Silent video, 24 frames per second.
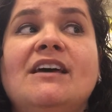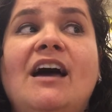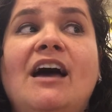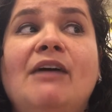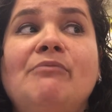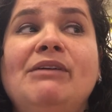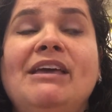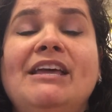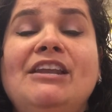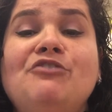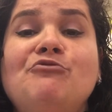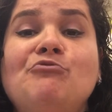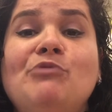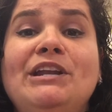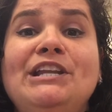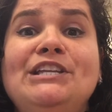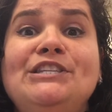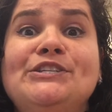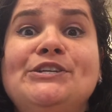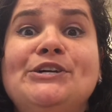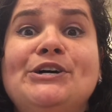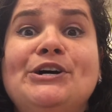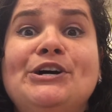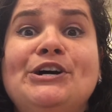I'm getting
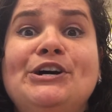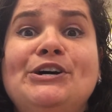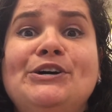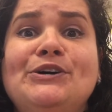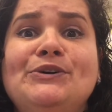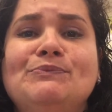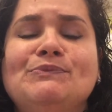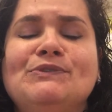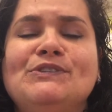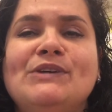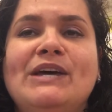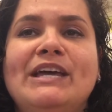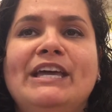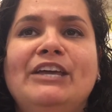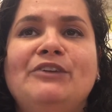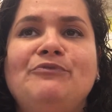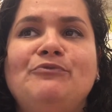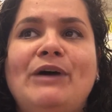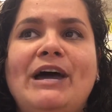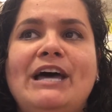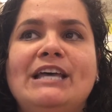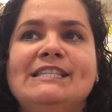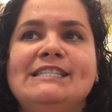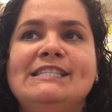ready to go home so I
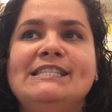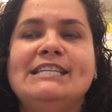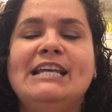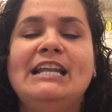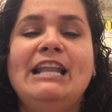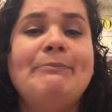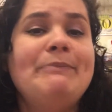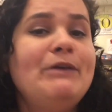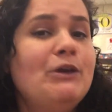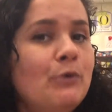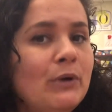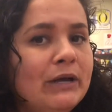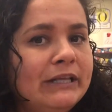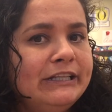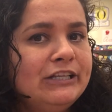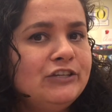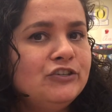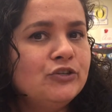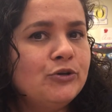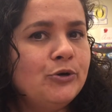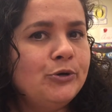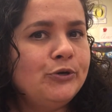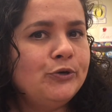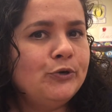can rest. Let me quickly
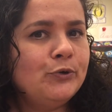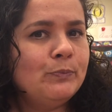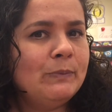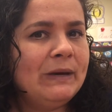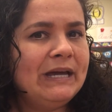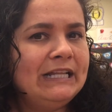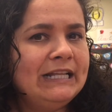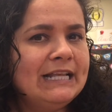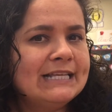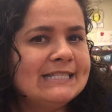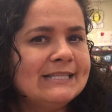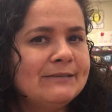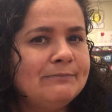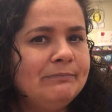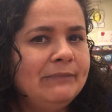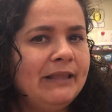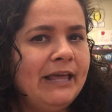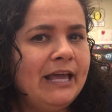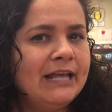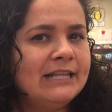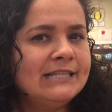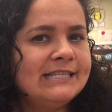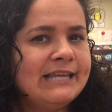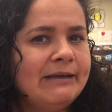show you my lesson
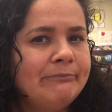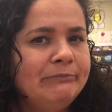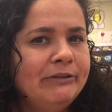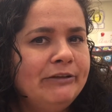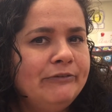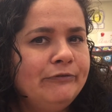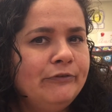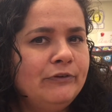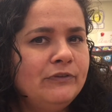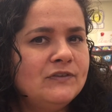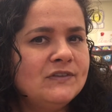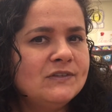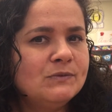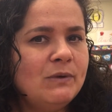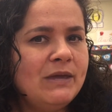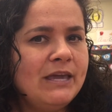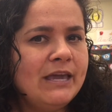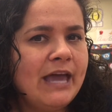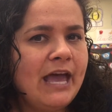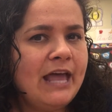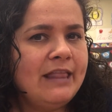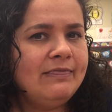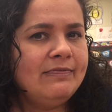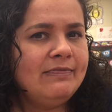plan template for this
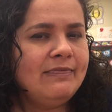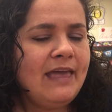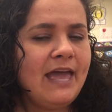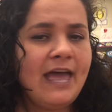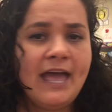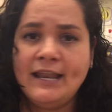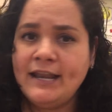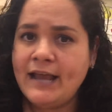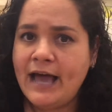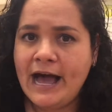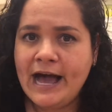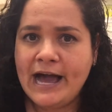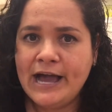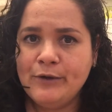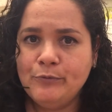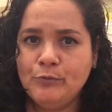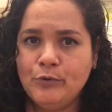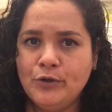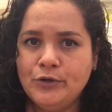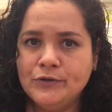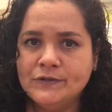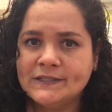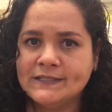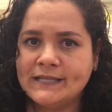week, and then I
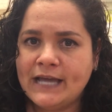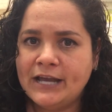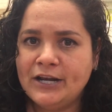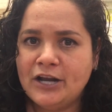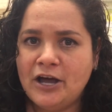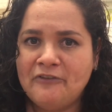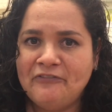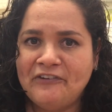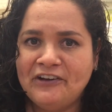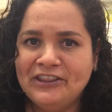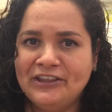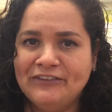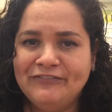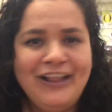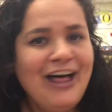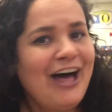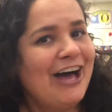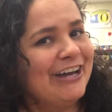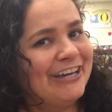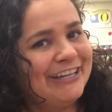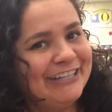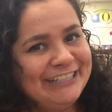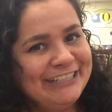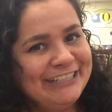will sign off on the vlog.